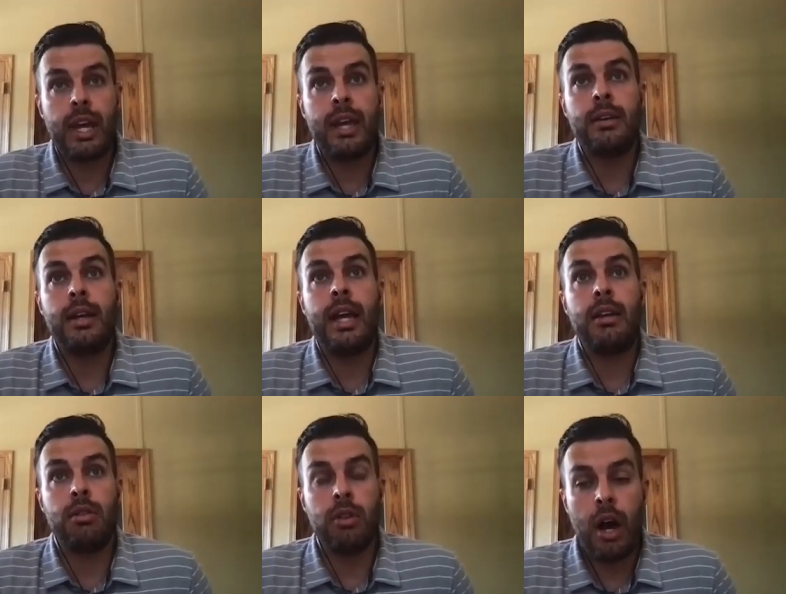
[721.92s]
a, a
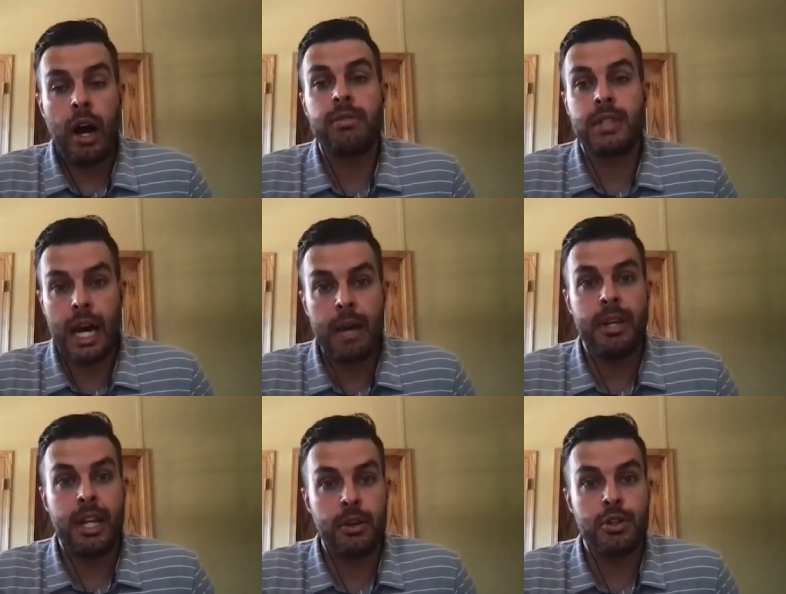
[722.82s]
lot of time
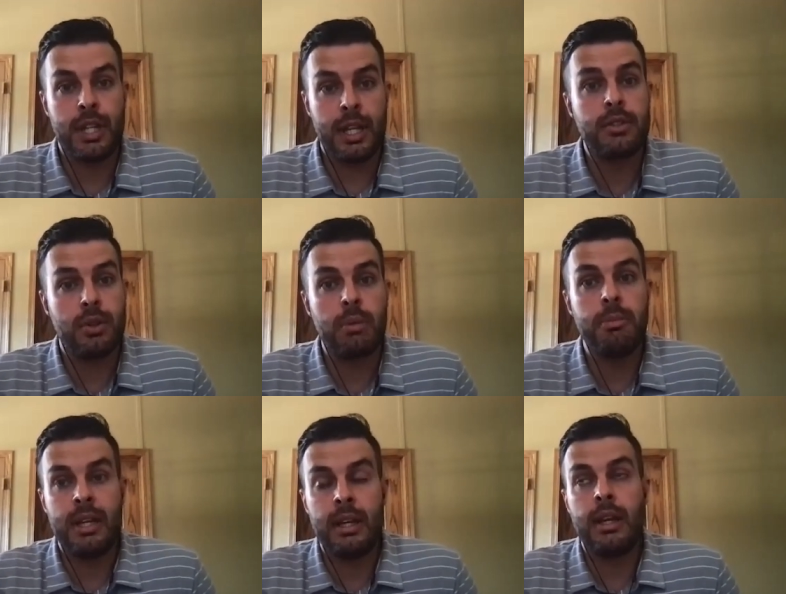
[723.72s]
and energy. It took
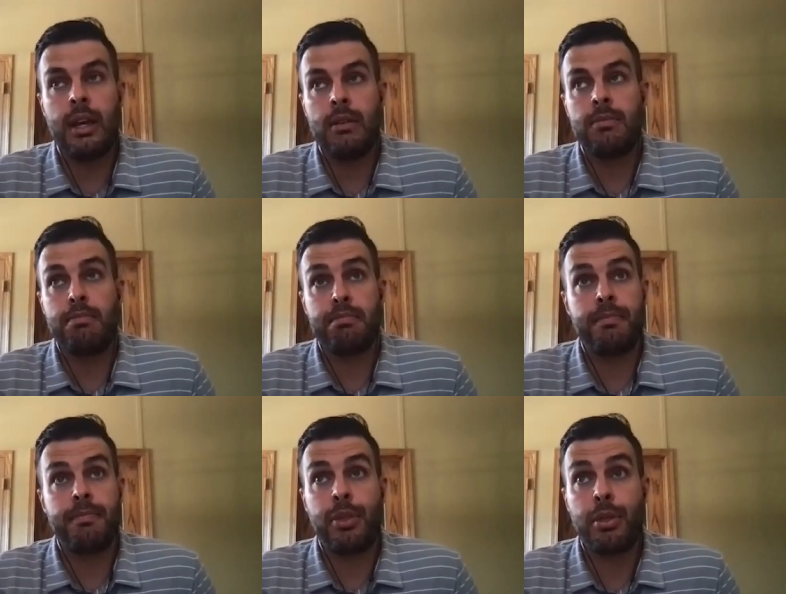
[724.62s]
me
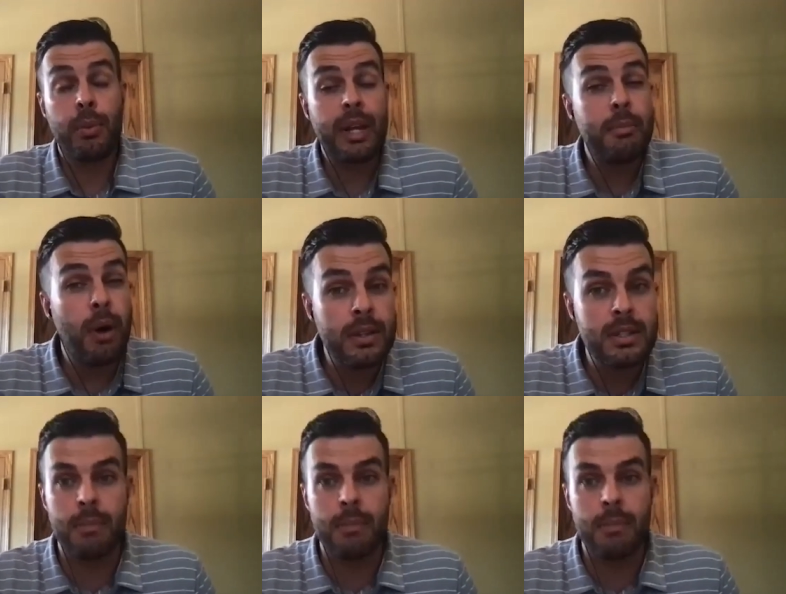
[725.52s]
three months.